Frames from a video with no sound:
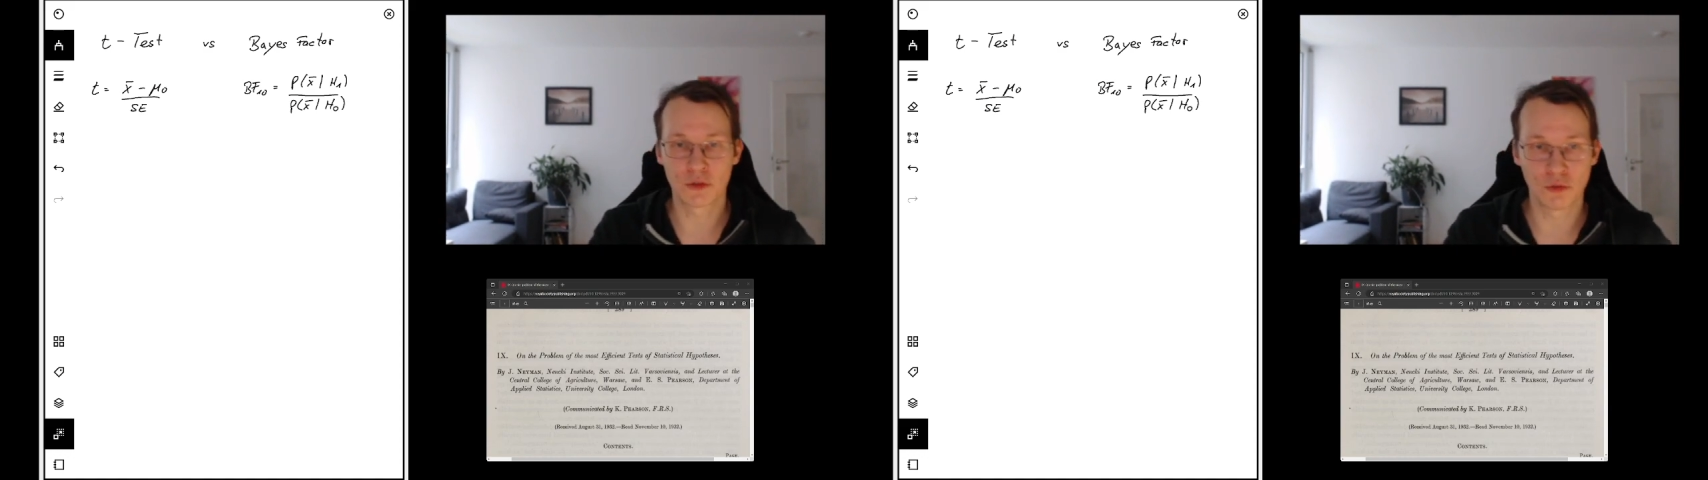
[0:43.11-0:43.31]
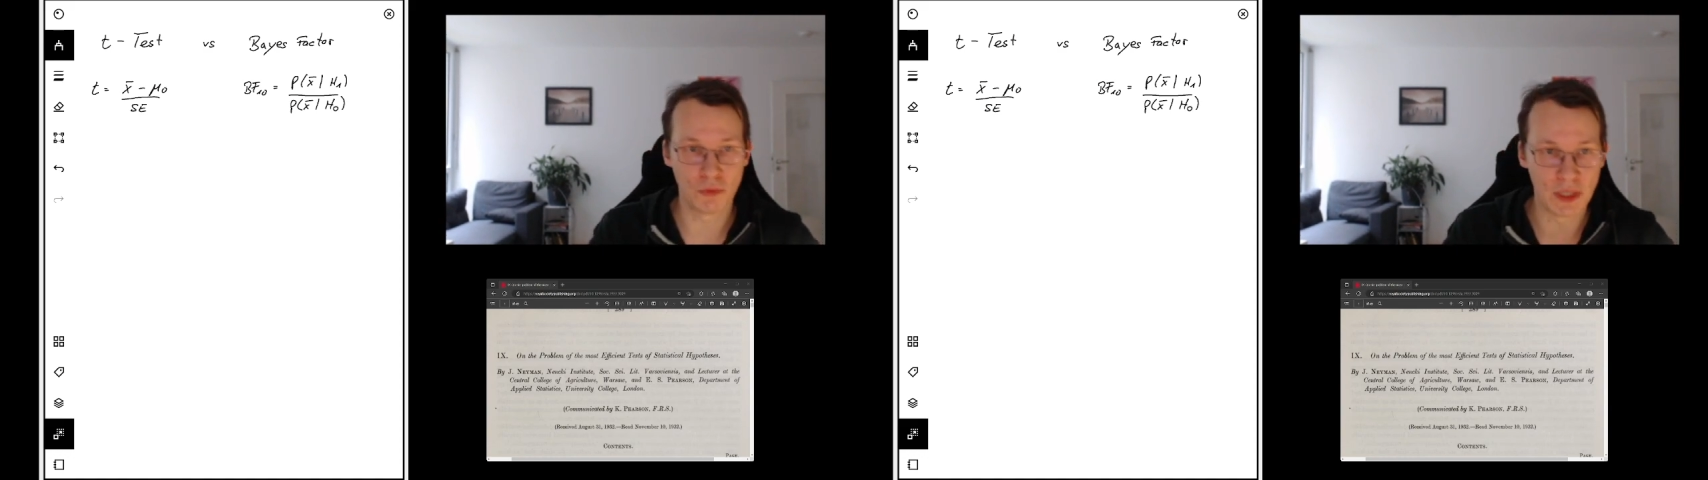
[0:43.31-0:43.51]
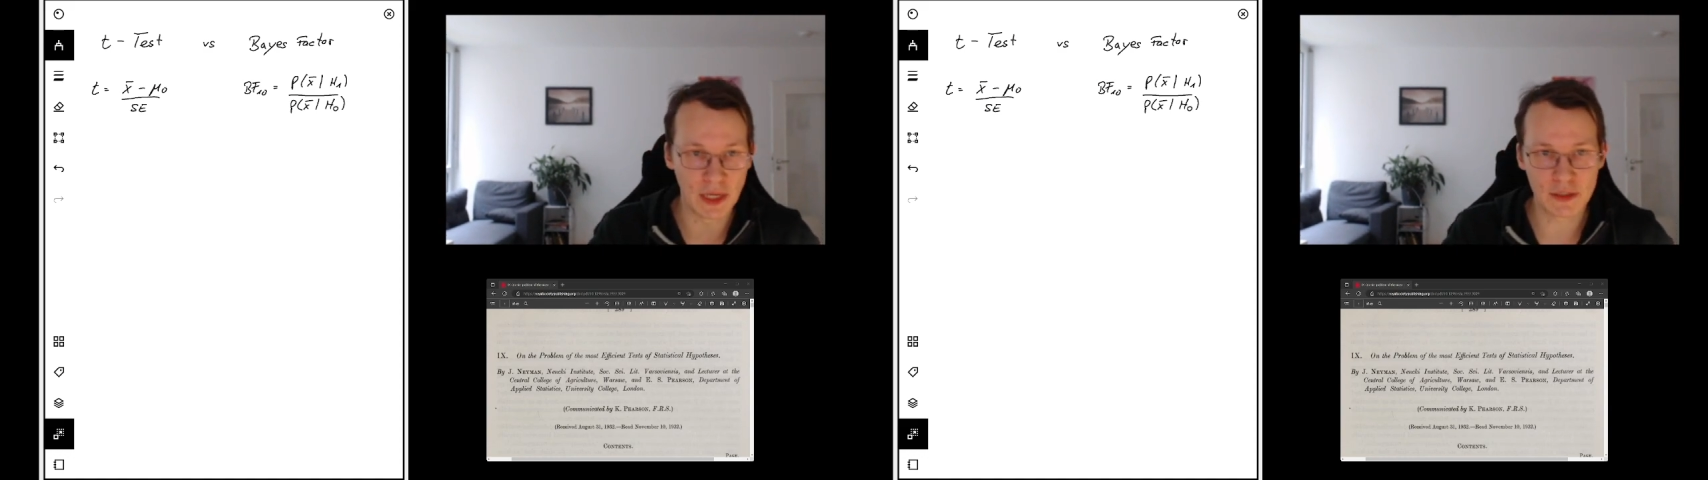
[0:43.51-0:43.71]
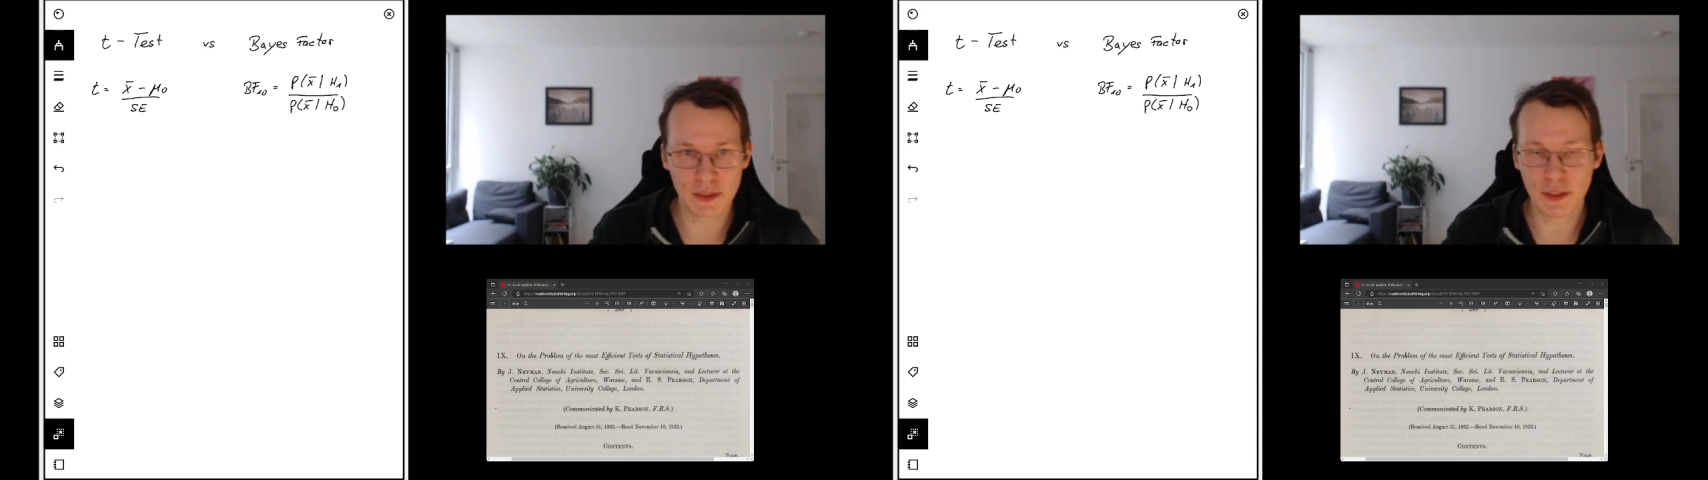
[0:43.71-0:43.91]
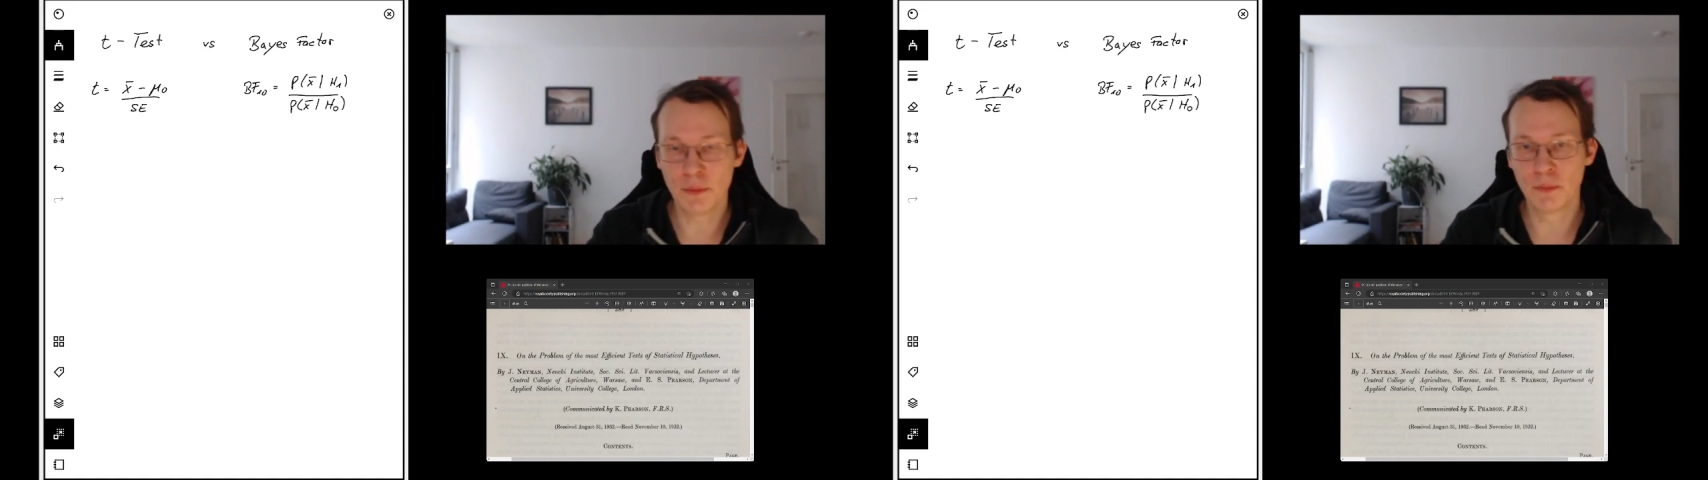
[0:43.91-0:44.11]
to relate
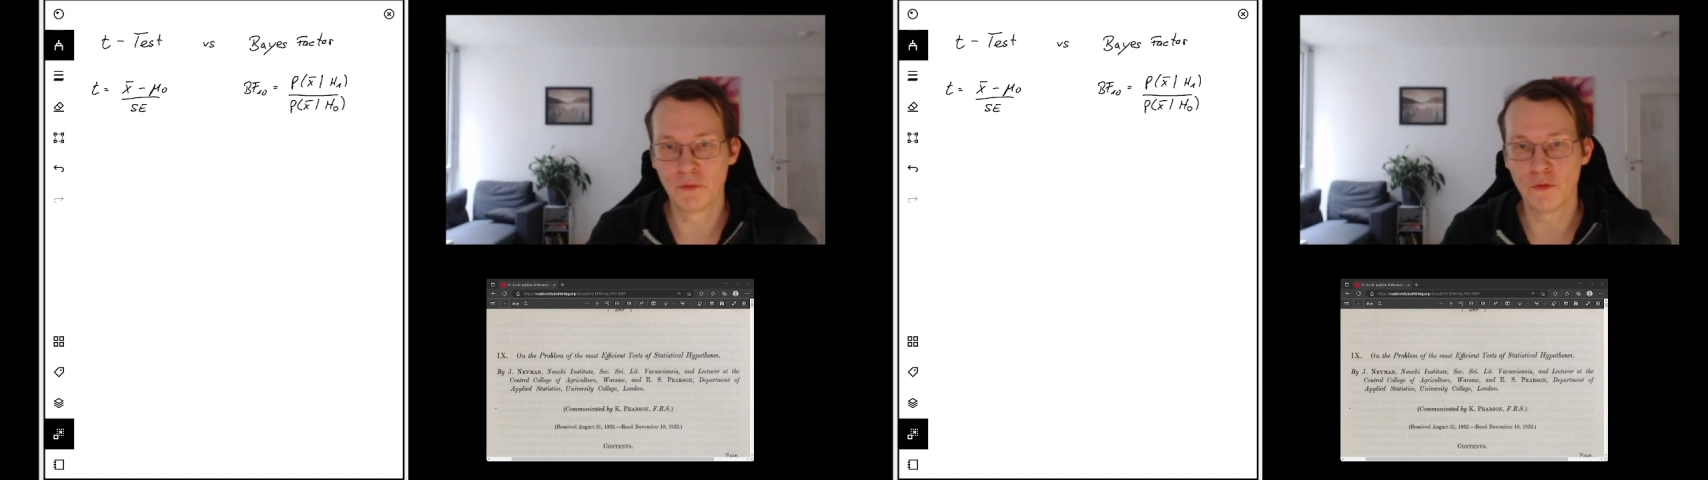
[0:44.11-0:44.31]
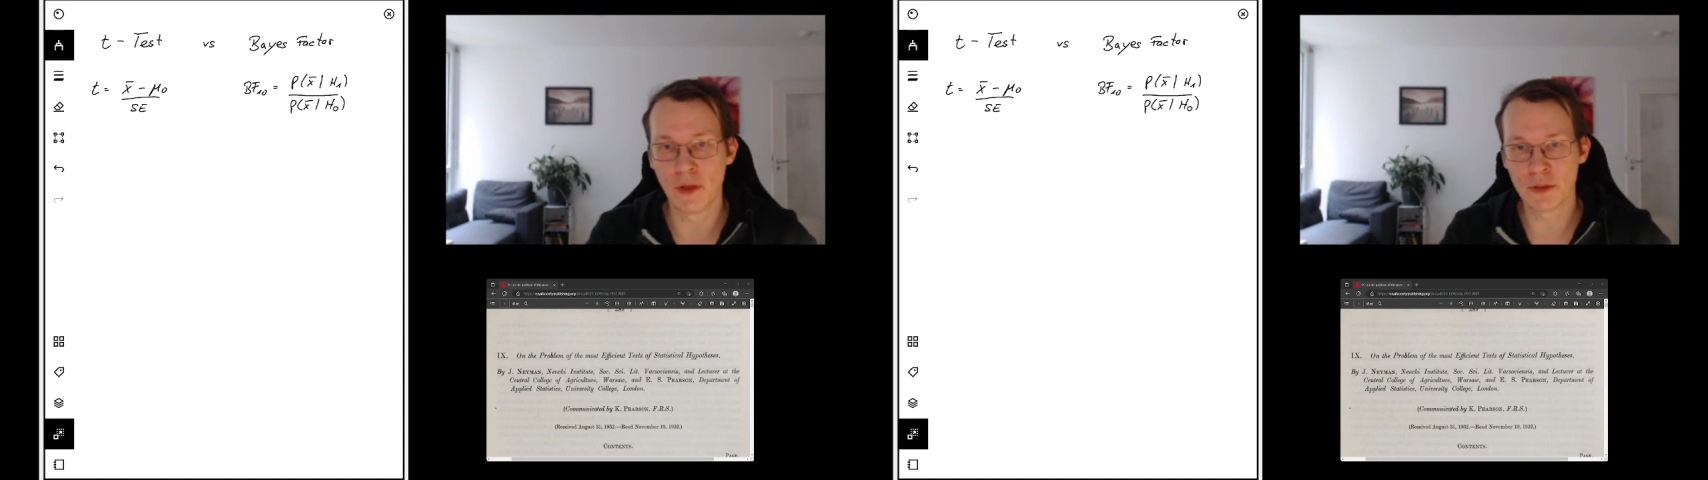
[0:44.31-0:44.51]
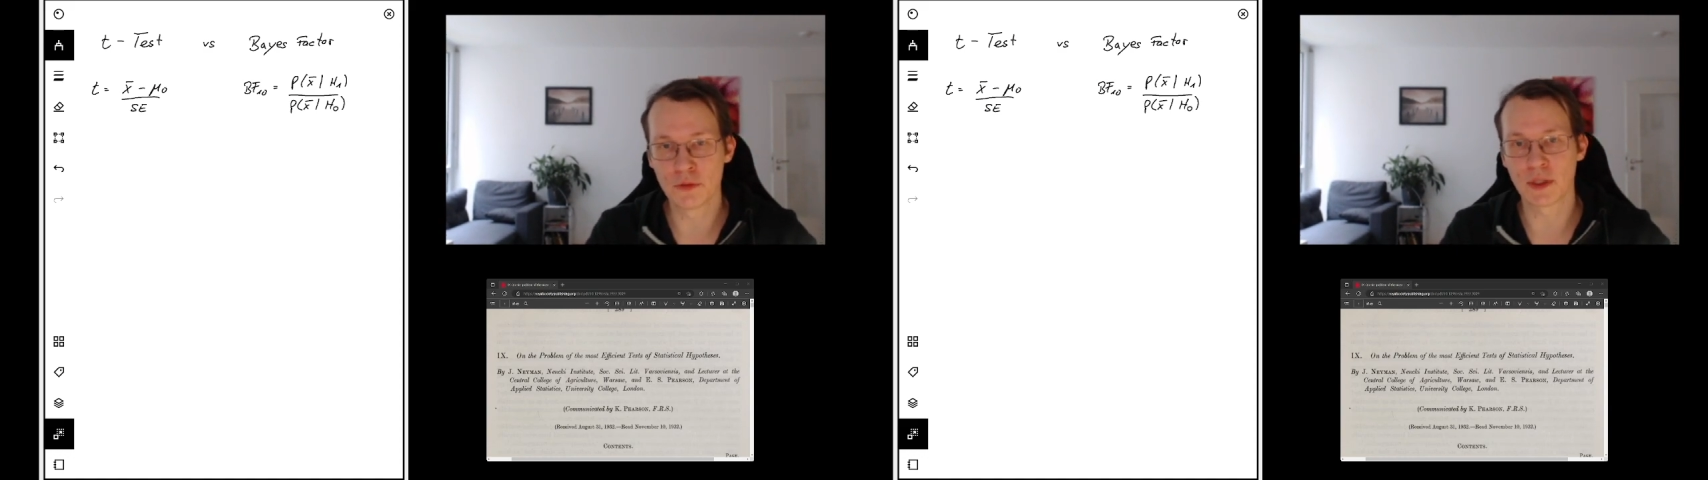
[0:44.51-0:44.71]
t-values